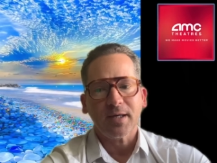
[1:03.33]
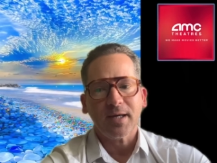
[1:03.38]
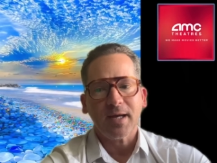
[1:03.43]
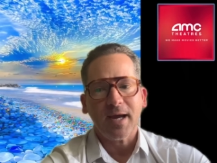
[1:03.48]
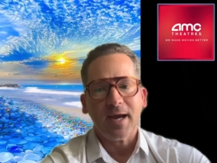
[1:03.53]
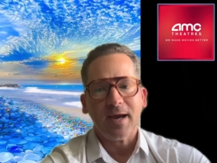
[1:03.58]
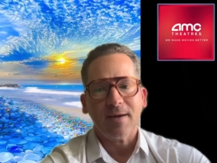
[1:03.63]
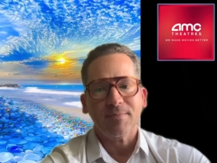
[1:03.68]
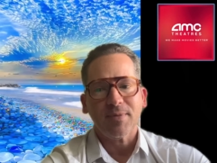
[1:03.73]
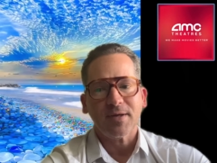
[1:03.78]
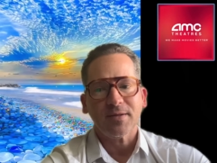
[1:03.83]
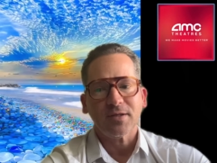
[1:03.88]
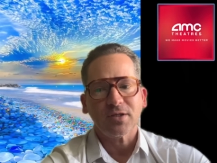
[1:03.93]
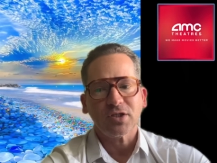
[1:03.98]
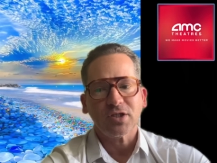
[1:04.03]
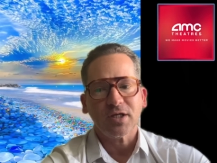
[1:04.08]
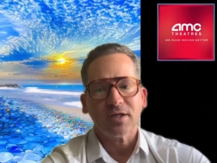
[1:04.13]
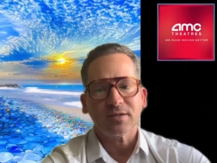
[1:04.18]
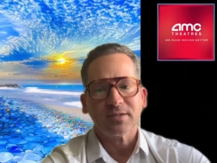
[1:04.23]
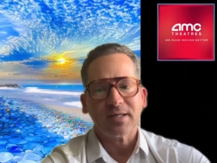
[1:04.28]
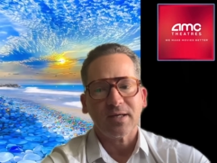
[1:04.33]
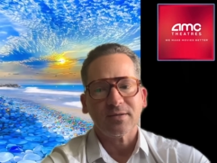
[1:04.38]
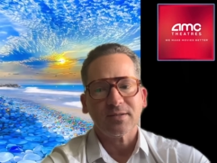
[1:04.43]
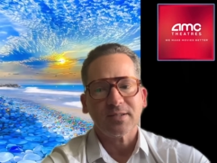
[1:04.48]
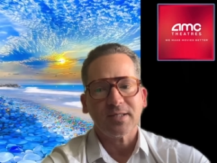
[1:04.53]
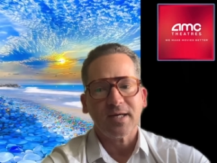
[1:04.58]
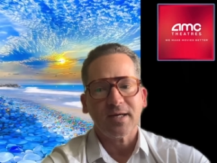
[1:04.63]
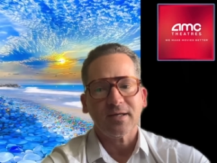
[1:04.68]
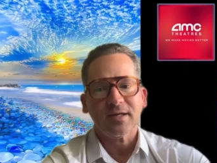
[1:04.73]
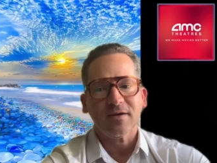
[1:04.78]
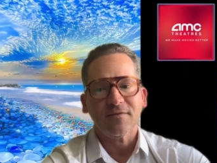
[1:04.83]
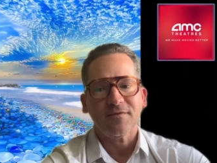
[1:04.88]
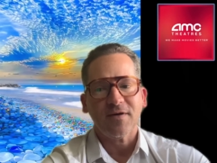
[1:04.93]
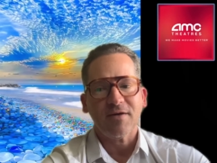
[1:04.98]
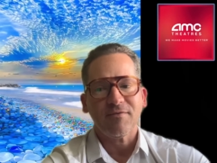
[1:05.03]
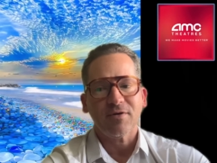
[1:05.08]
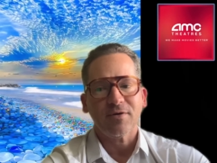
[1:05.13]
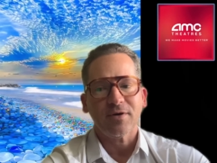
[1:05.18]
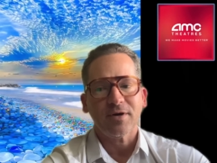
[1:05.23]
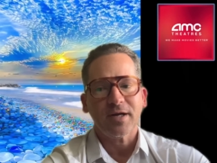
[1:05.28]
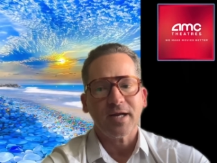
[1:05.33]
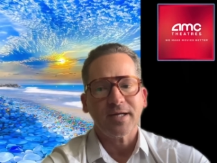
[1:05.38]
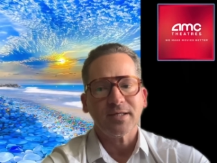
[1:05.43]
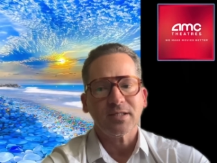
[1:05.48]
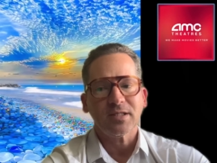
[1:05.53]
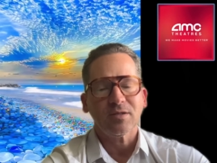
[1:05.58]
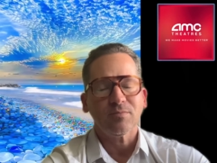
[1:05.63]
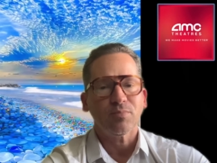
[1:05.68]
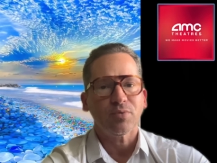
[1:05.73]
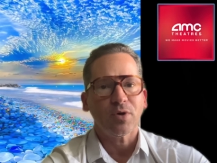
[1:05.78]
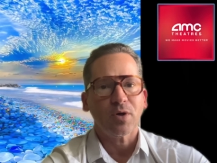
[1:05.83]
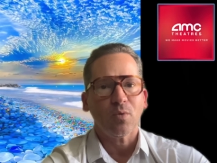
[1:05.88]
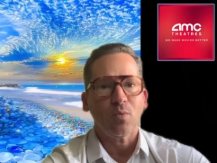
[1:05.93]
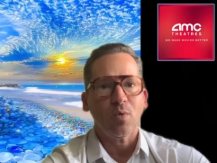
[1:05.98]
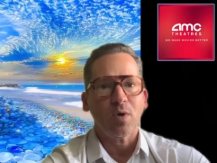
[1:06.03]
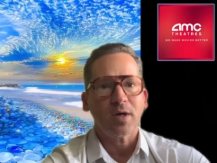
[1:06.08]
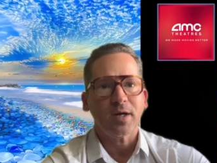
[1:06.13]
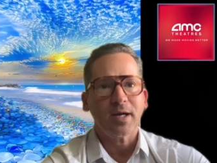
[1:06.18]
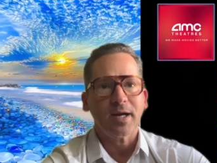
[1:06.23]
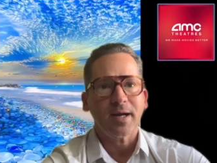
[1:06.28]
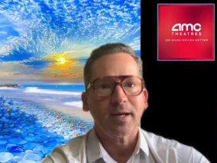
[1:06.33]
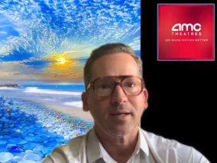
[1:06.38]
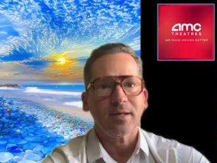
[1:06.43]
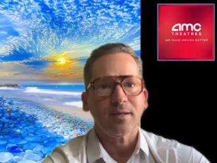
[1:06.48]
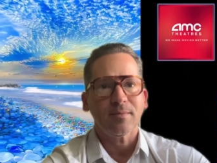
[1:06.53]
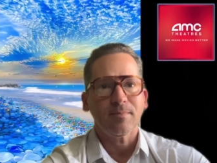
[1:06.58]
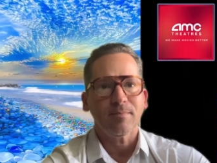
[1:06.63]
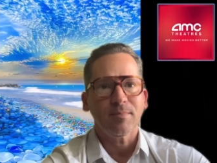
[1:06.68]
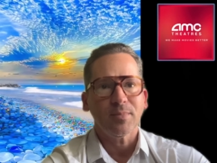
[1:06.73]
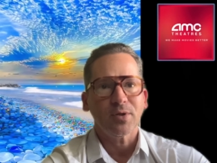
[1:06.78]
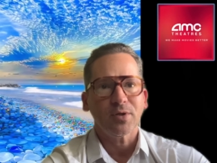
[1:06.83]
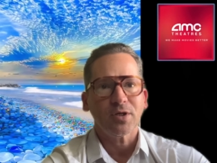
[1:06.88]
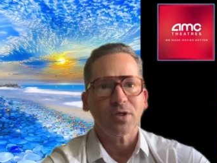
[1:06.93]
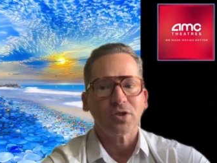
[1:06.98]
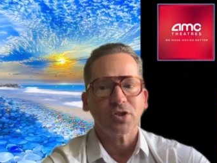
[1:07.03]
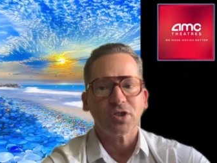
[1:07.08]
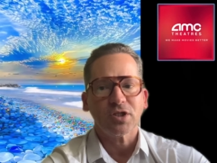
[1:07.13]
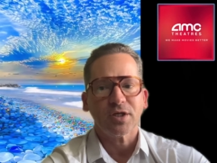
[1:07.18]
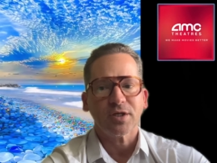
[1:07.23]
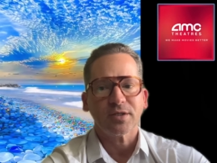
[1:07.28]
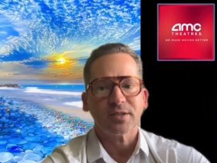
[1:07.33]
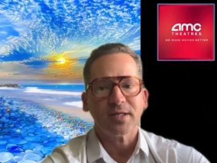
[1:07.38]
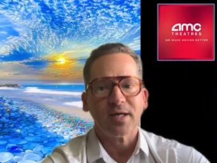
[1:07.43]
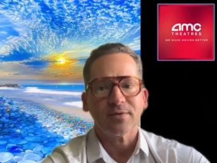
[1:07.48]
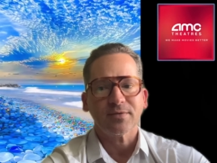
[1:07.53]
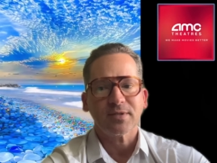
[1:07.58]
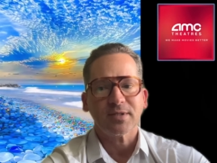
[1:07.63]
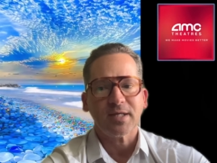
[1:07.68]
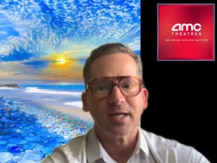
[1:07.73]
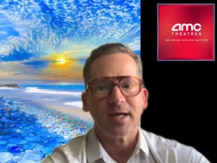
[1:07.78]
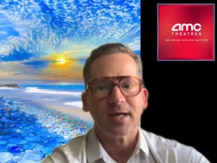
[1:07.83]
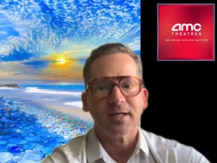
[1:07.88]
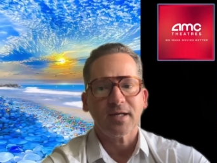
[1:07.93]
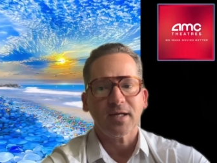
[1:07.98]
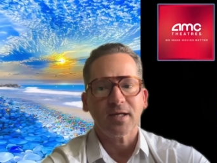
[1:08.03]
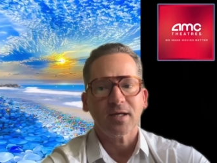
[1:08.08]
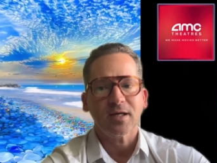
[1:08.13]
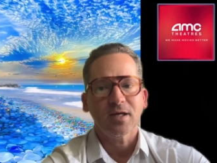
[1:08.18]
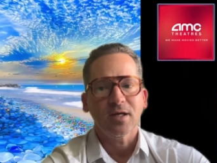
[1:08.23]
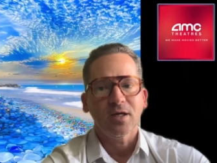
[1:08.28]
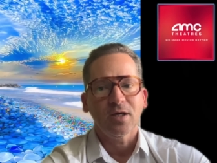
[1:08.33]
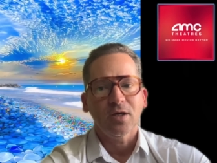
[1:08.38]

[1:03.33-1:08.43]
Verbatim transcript: cap and the shares outstanding, 519.19 million shares outstanding.